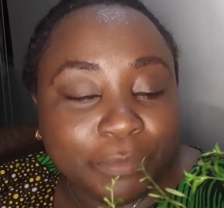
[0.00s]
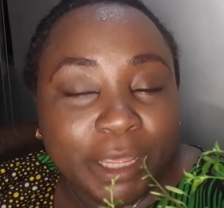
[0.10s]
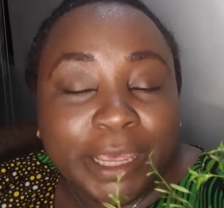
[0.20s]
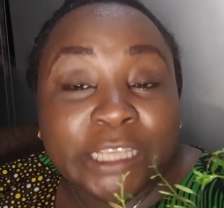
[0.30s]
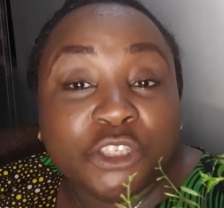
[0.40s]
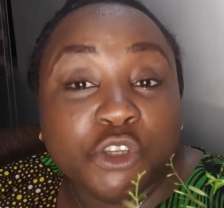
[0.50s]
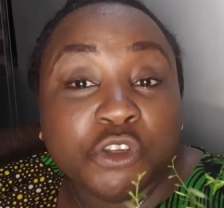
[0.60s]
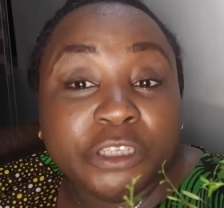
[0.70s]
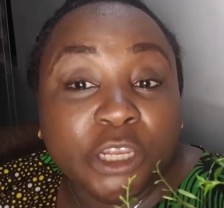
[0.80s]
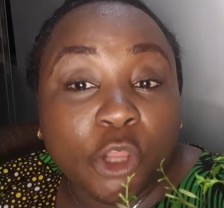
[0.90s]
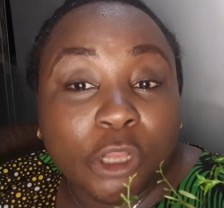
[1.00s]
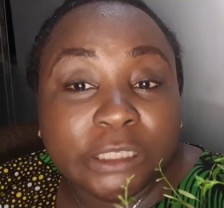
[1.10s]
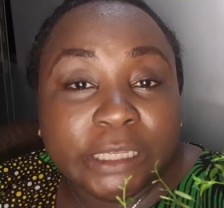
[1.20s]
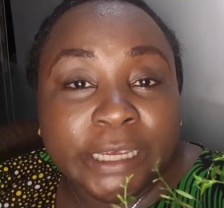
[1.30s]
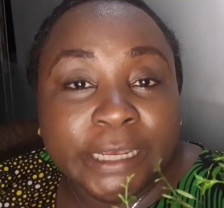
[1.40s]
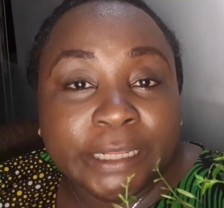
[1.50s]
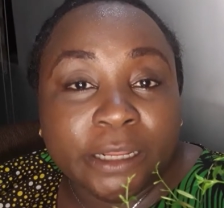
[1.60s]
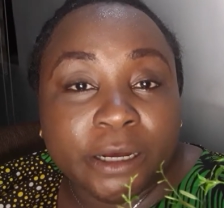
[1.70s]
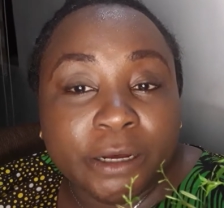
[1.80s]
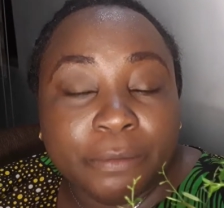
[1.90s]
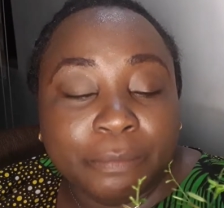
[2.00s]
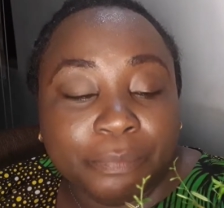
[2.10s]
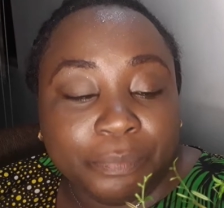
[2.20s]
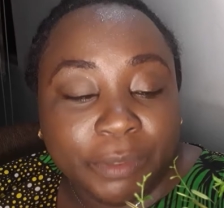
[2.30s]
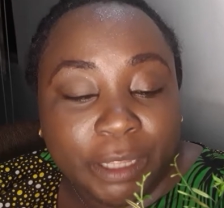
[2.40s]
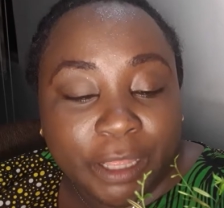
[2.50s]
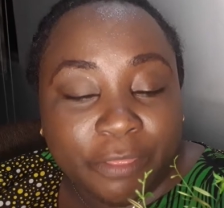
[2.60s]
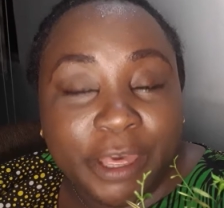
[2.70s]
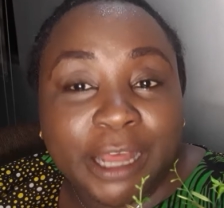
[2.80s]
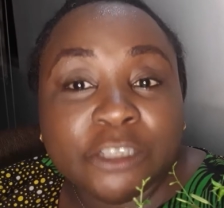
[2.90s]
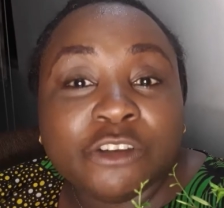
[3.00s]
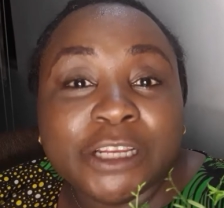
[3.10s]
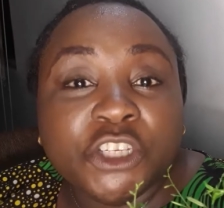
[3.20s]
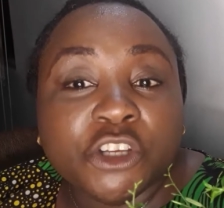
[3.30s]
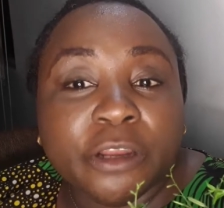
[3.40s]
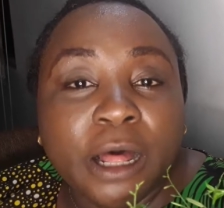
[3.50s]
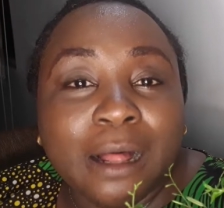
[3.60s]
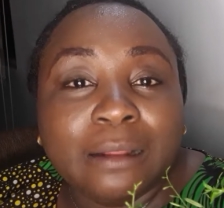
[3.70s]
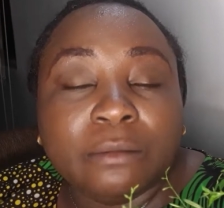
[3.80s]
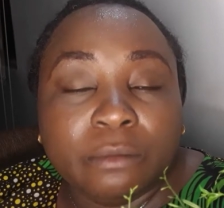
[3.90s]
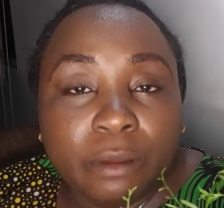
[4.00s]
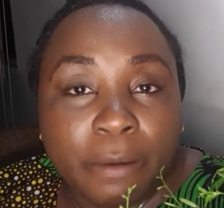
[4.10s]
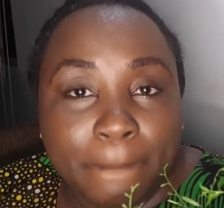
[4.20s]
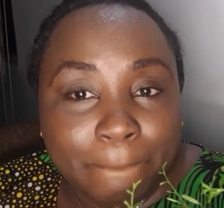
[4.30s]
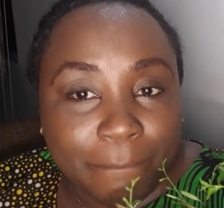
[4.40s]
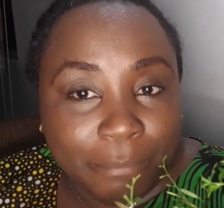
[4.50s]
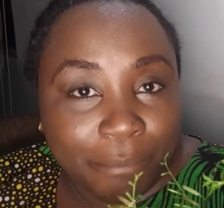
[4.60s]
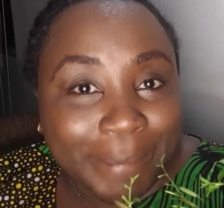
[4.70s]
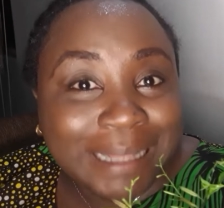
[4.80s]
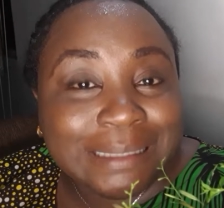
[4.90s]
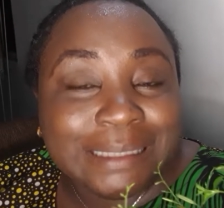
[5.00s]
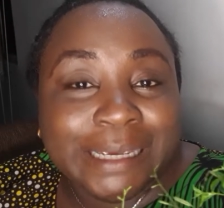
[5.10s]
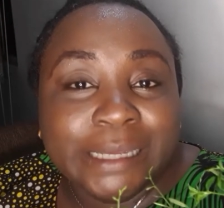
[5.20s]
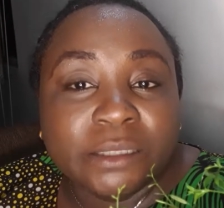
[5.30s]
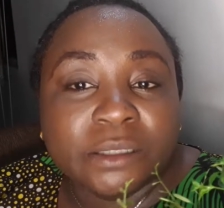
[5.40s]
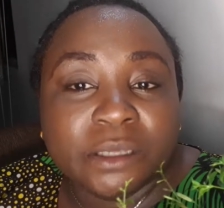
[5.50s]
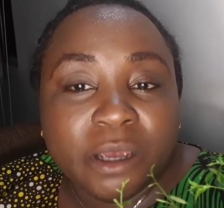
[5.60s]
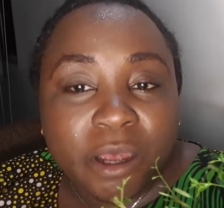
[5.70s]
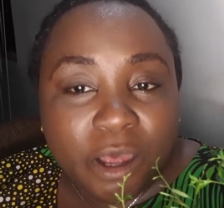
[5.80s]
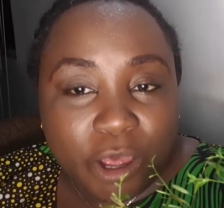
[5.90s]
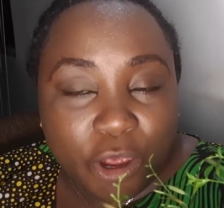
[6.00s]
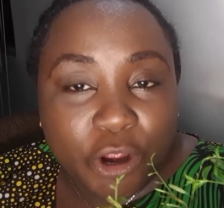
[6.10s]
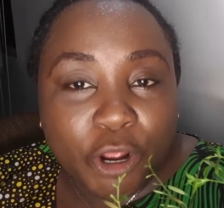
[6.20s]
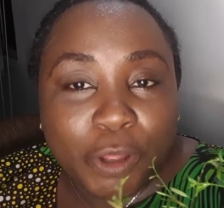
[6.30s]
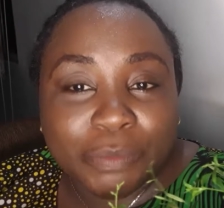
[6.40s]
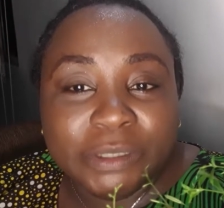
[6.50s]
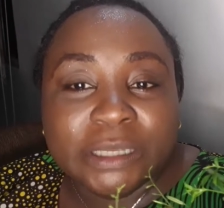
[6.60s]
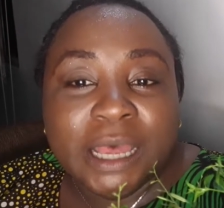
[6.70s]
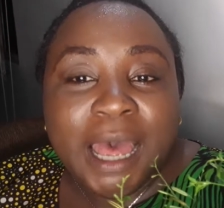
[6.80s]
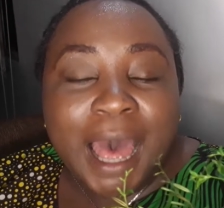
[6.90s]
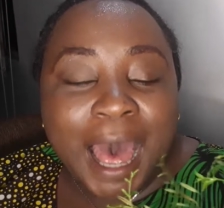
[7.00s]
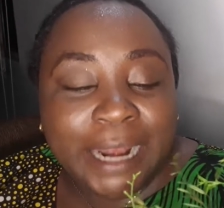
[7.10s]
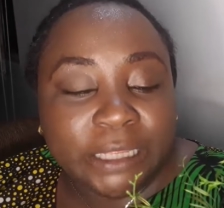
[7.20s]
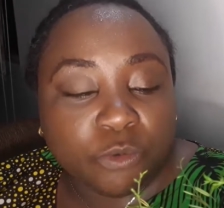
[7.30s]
Is used a lot in their traditional medicines, herbs, and is